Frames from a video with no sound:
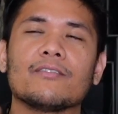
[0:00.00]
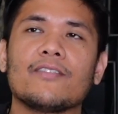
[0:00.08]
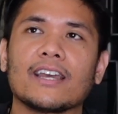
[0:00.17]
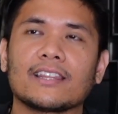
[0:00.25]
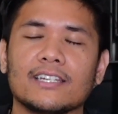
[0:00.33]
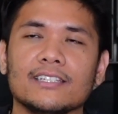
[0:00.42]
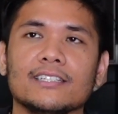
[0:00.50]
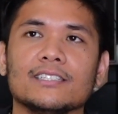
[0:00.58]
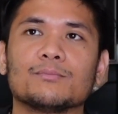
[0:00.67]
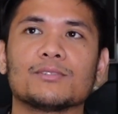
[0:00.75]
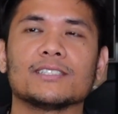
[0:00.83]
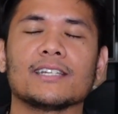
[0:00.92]
the fact that it is
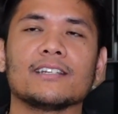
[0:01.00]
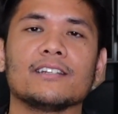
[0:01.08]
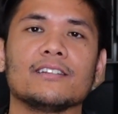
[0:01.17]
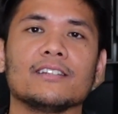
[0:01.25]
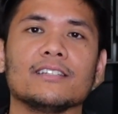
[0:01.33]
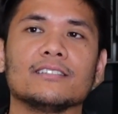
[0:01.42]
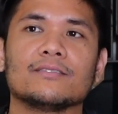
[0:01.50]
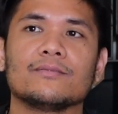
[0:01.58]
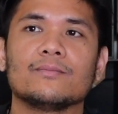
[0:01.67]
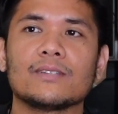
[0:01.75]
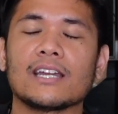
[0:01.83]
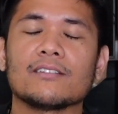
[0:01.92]
presented in these
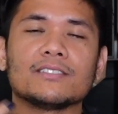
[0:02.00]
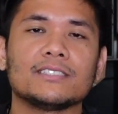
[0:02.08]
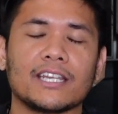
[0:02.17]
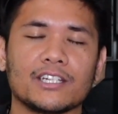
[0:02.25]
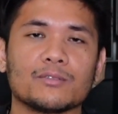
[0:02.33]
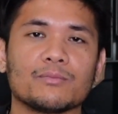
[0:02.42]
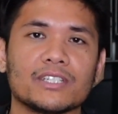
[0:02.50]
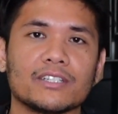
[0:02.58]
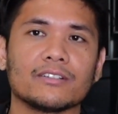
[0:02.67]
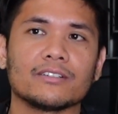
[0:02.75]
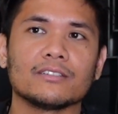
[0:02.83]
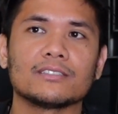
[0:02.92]
kind of standard
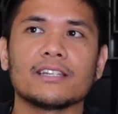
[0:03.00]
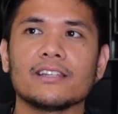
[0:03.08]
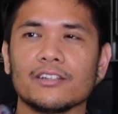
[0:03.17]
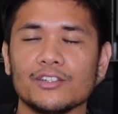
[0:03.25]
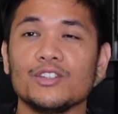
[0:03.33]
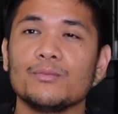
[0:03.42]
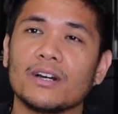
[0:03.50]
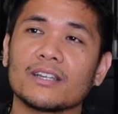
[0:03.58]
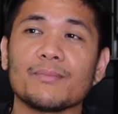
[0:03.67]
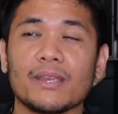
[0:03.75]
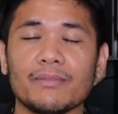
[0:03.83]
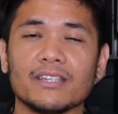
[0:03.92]
materials, I think nubuck
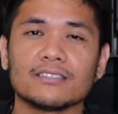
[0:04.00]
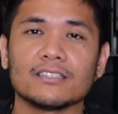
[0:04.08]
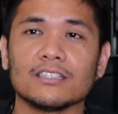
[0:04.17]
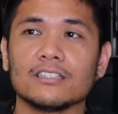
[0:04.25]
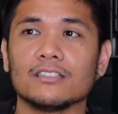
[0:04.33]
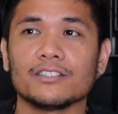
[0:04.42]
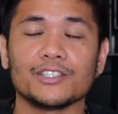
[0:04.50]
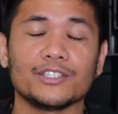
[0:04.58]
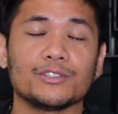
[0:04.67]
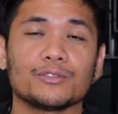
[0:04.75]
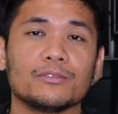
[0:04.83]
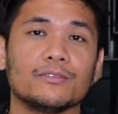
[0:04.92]
maybe is a little
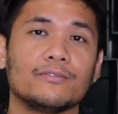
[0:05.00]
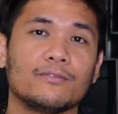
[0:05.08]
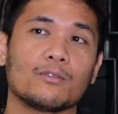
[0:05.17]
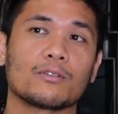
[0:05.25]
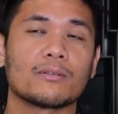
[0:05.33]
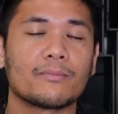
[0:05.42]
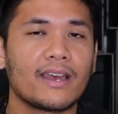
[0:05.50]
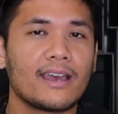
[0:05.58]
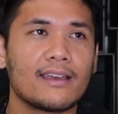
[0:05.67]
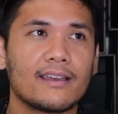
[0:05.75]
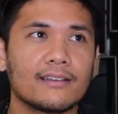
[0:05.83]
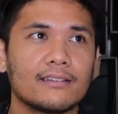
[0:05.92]
unusual for a
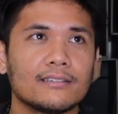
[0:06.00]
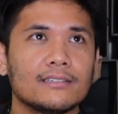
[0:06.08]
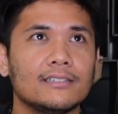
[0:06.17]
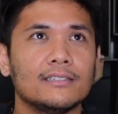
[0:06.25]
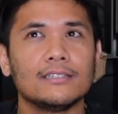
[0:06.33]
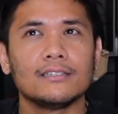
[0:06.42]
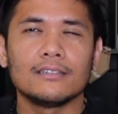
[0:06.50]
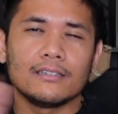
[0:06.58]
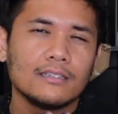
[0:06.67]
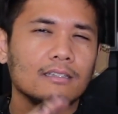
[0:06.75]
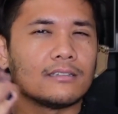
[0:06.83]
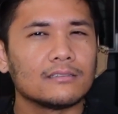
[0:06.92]
bag
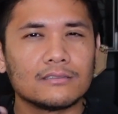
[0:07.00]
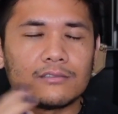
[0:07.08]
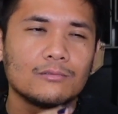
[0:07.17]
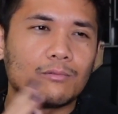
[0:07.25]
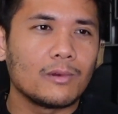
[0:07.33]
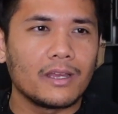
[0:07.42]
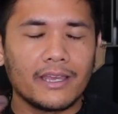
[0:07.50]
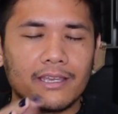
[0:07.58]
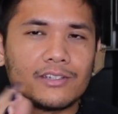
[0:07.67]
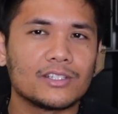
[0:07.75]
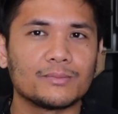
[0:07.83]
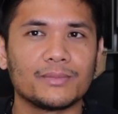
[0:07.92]
in a
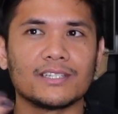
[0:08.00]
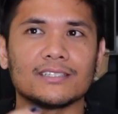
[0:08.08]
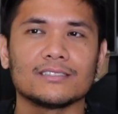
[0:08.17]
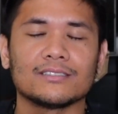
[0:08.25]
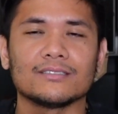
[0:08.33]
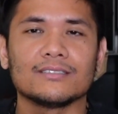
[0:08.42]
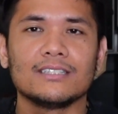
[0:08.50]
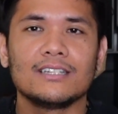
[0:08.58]
way, just because